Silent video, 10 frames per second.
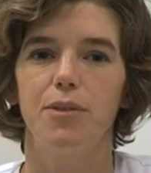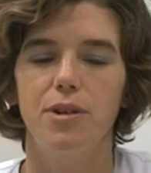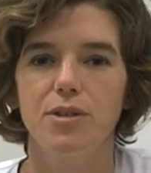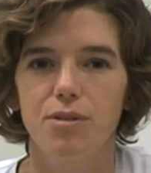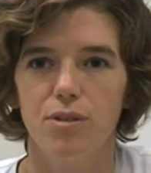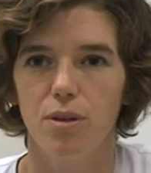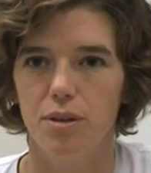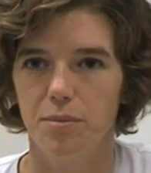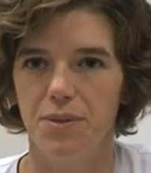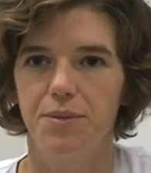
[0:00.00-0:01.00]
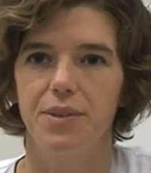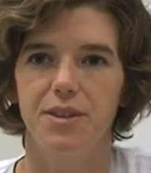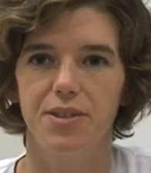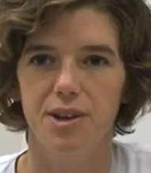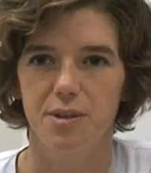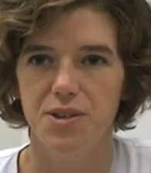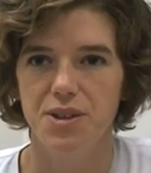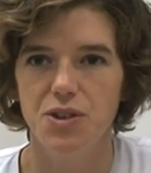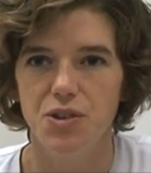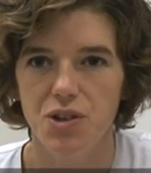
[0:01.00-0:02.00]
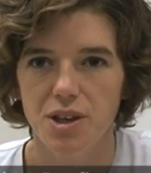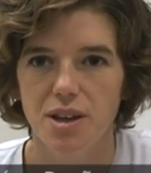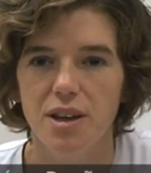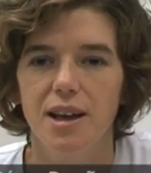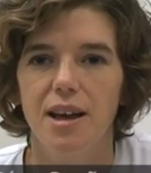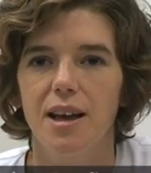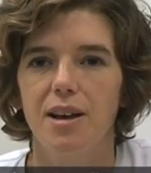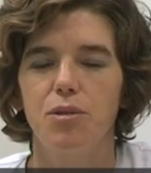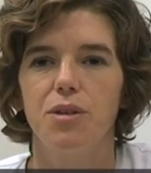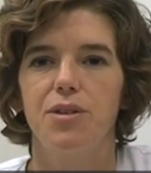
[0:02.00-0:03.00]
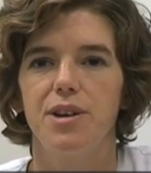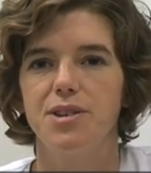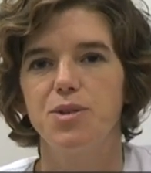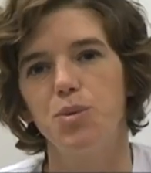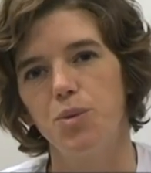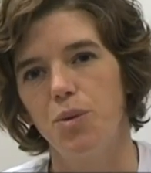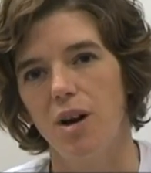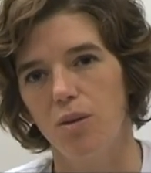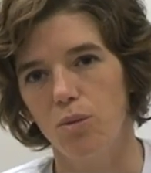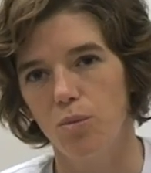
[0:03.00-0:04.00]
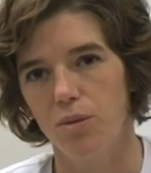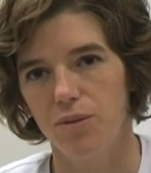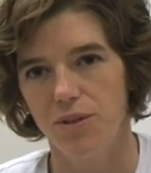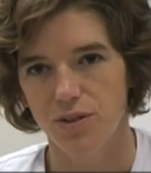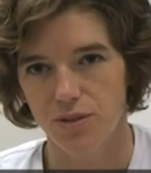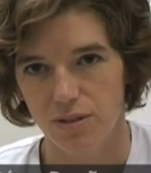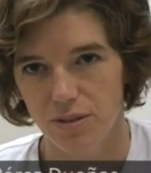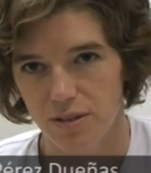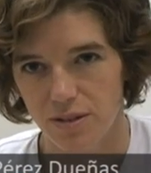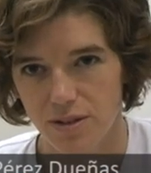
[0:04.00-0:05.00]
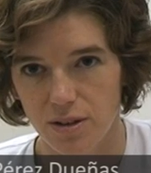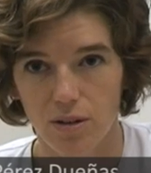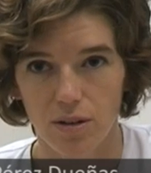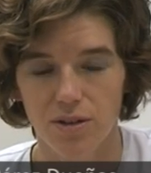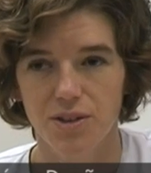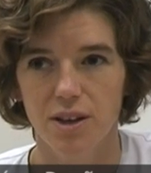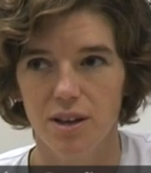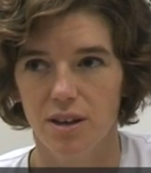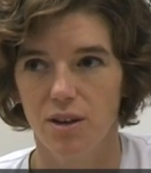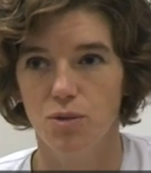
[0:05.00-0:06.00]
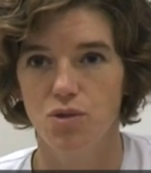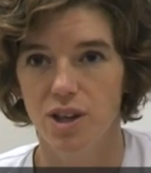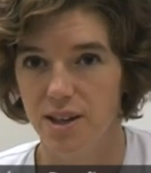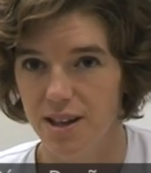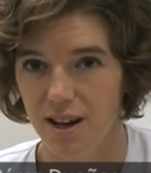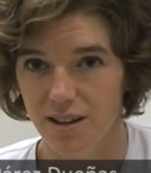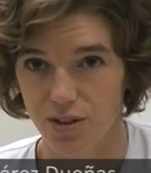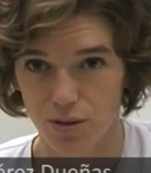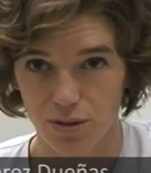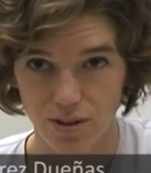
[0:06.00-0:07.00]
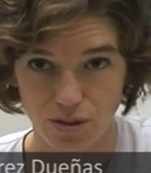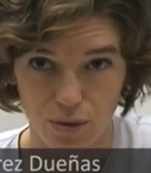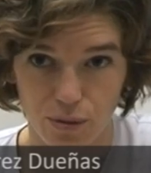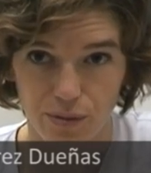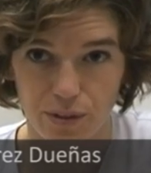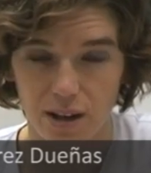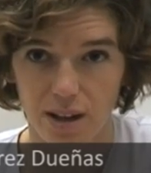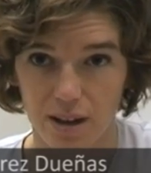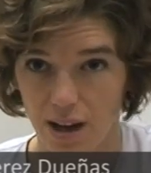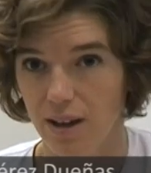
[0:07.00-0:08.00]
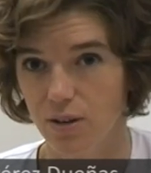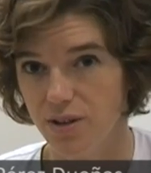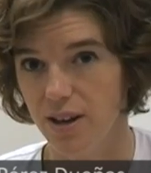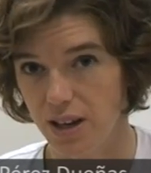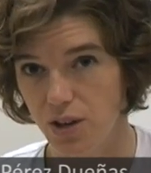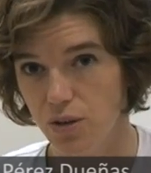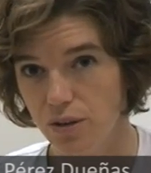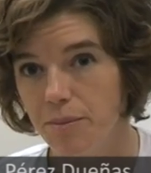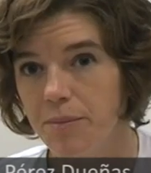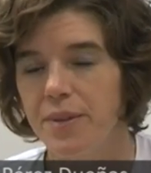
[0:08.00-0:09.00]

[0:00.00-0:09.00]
First of all, mm, the term CDG refers to a group of disorders called uh, congenital disorders of glycosylation.